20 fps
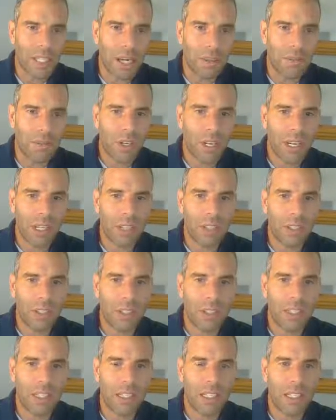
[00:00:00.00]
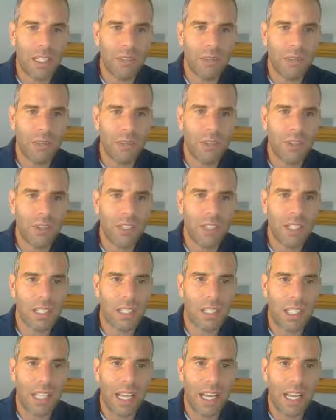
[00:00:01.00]
This top triangle is the
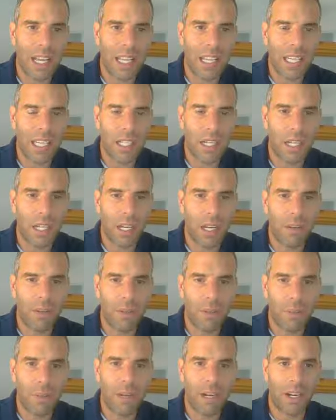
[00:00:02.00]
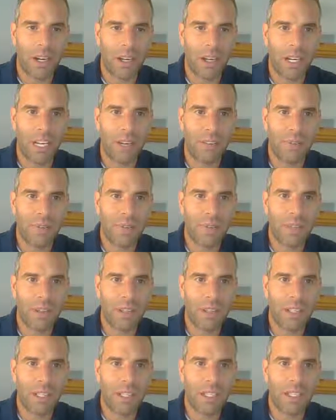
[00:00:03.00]
first line of the
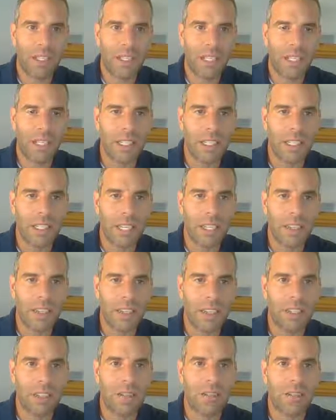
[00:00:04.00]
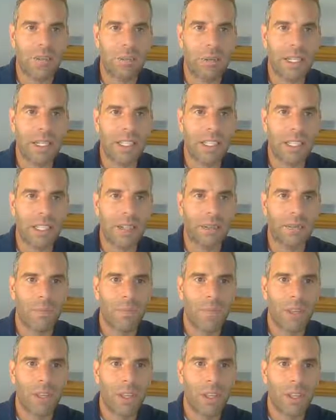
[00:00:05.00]
paragraph indentation
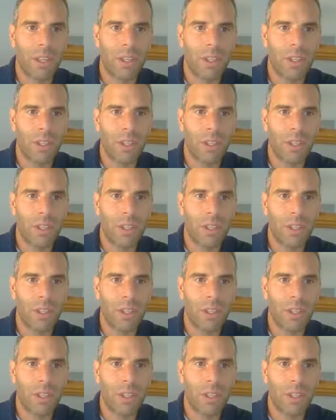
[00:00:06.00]
spacing.